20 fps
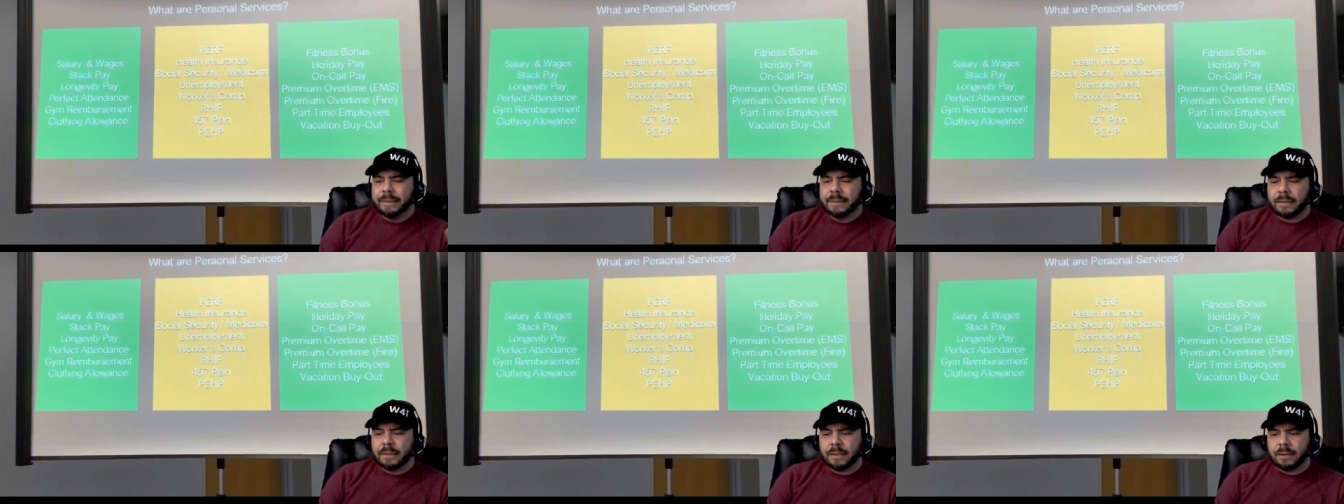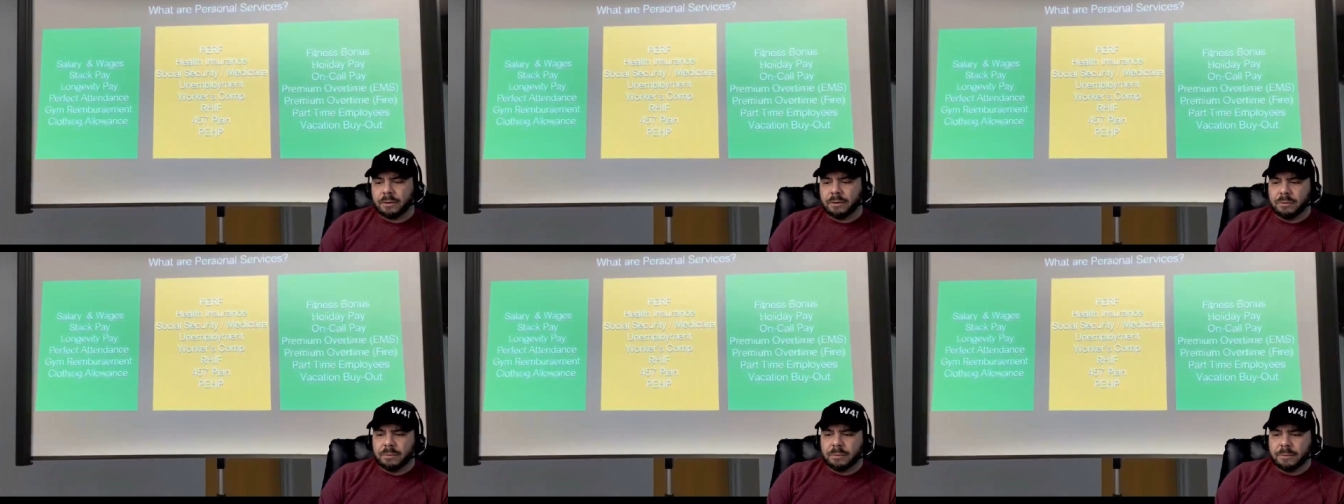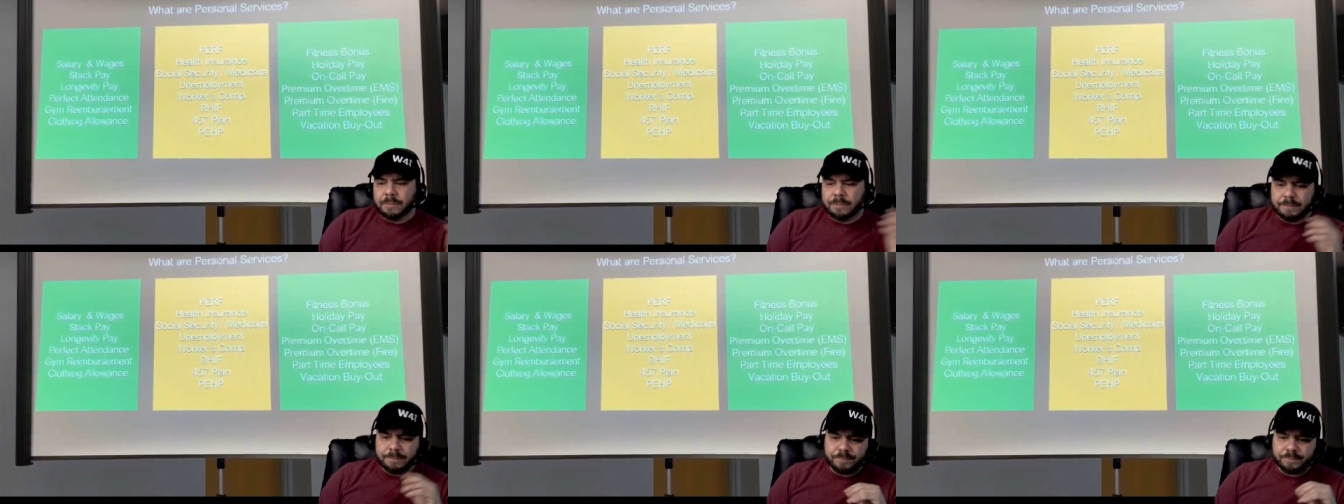
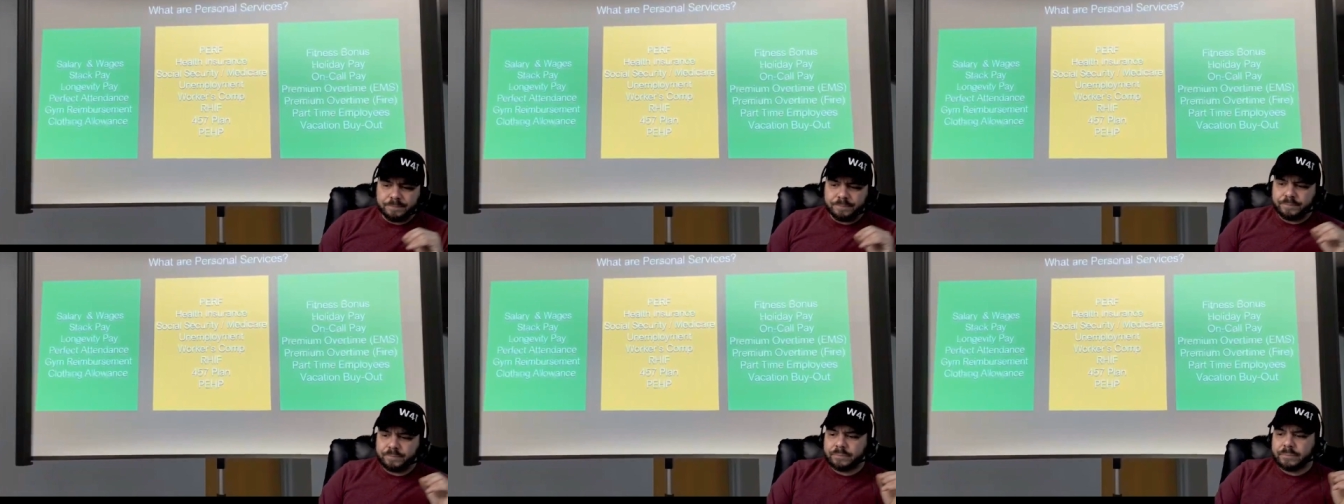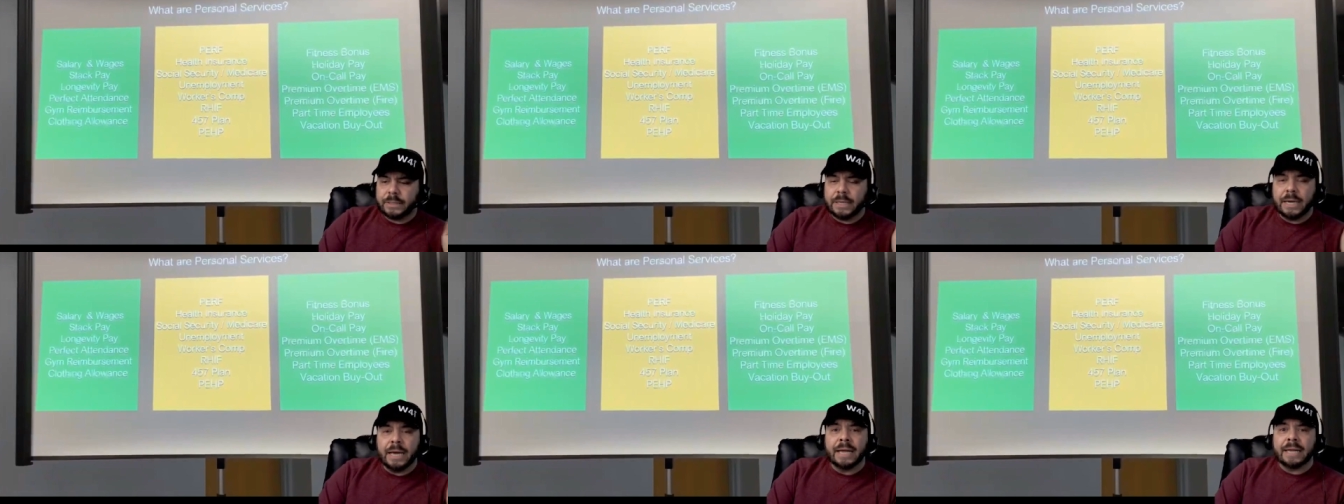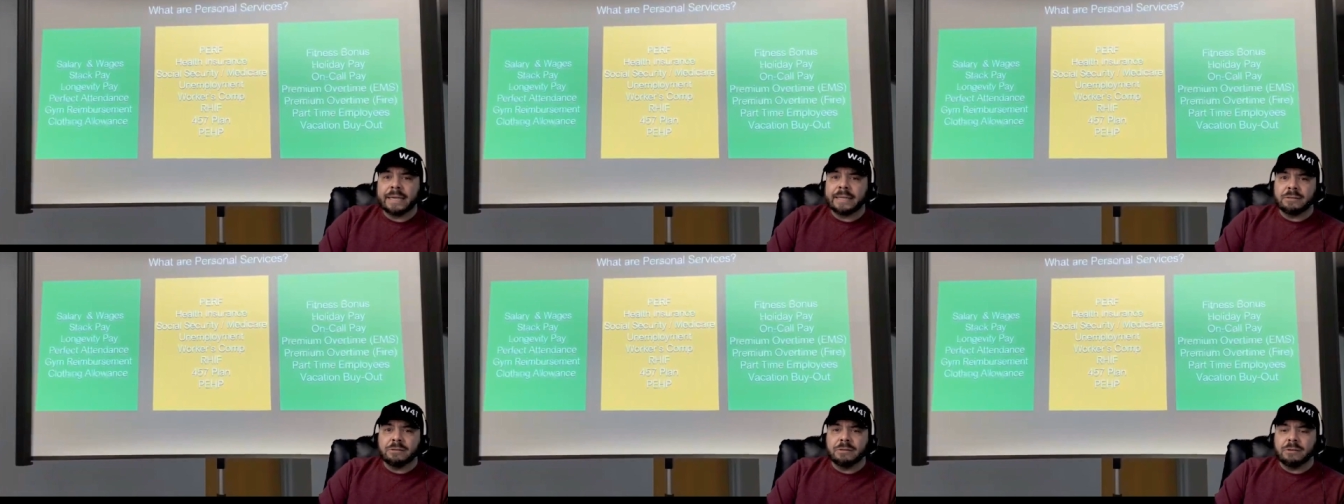So
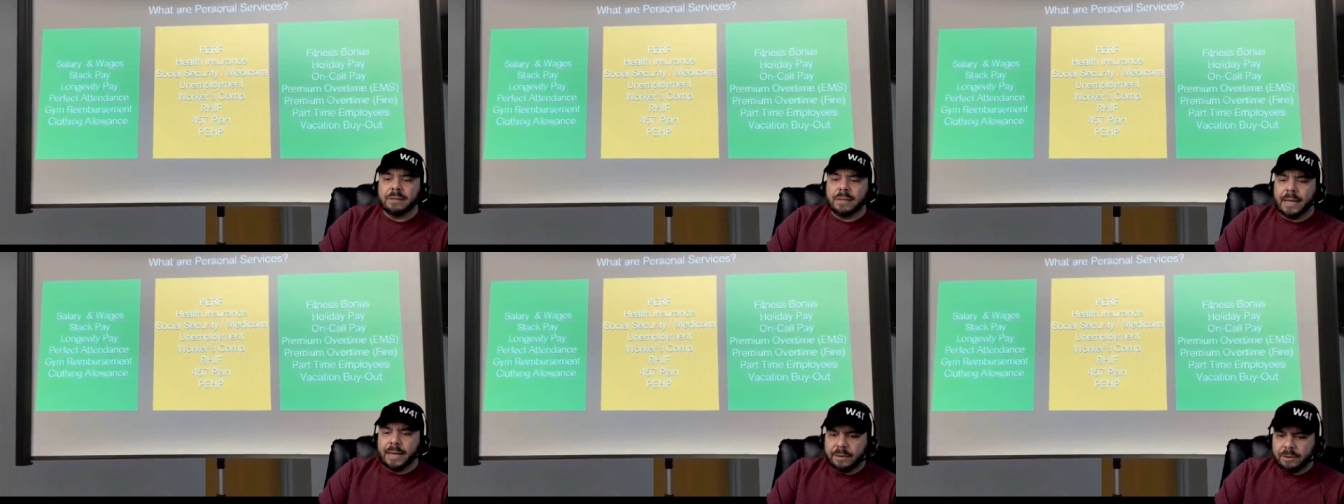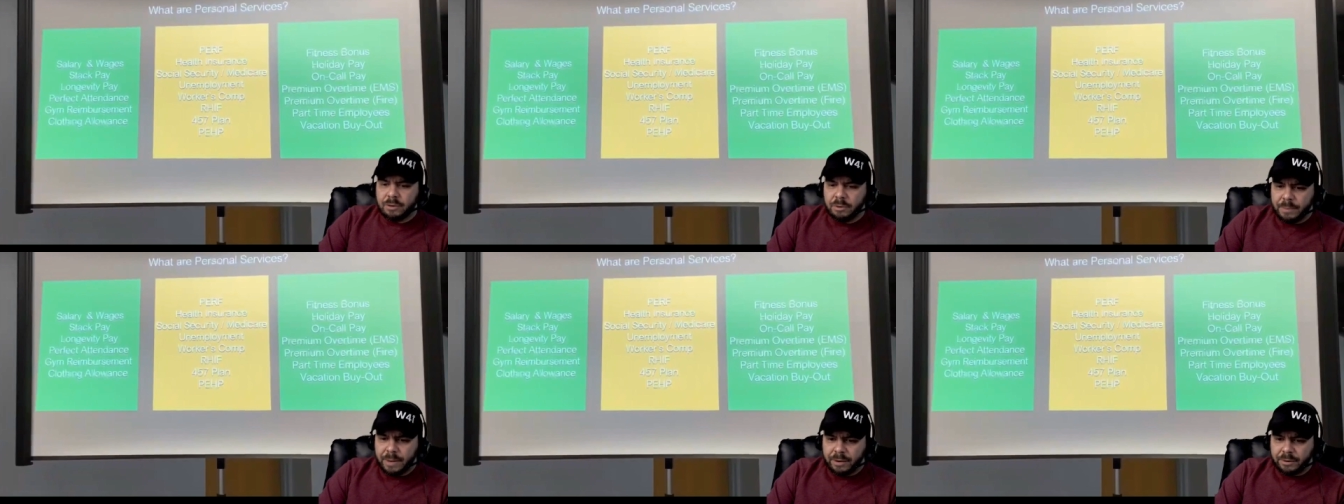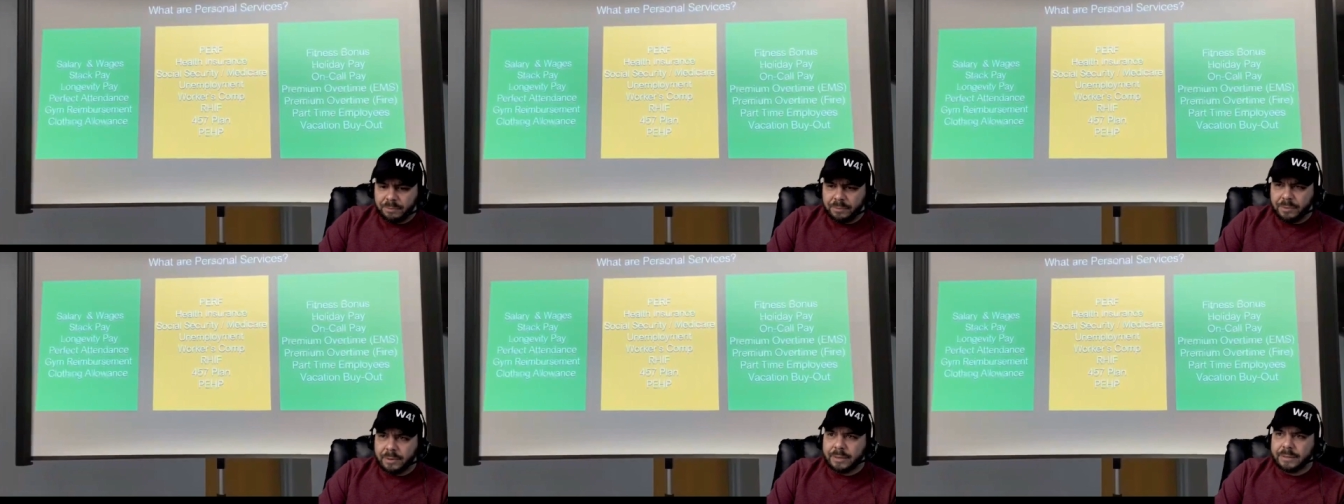it's still a lot, no
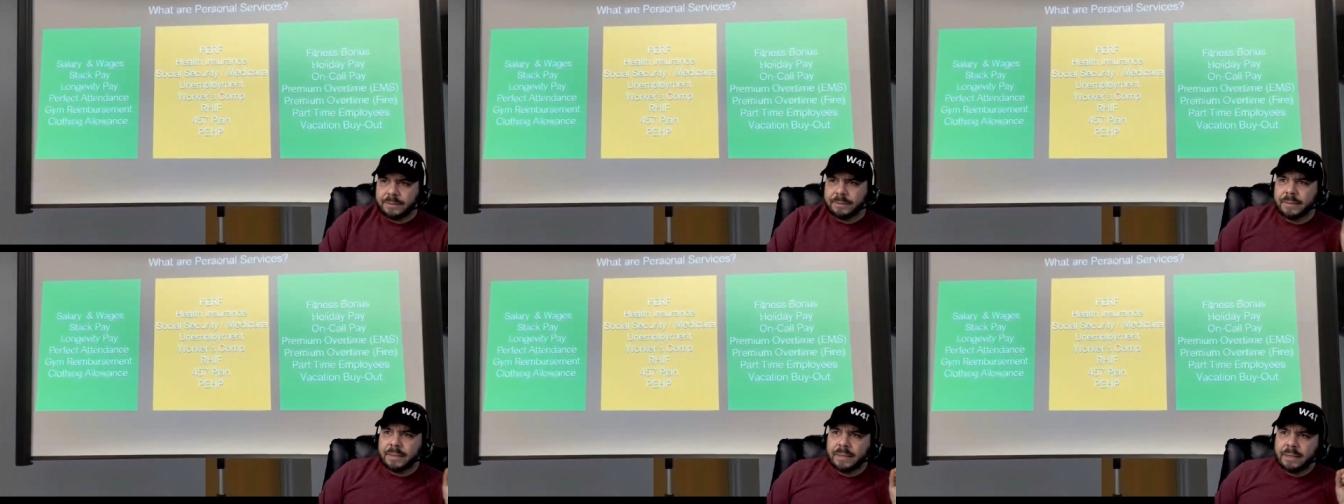matter what.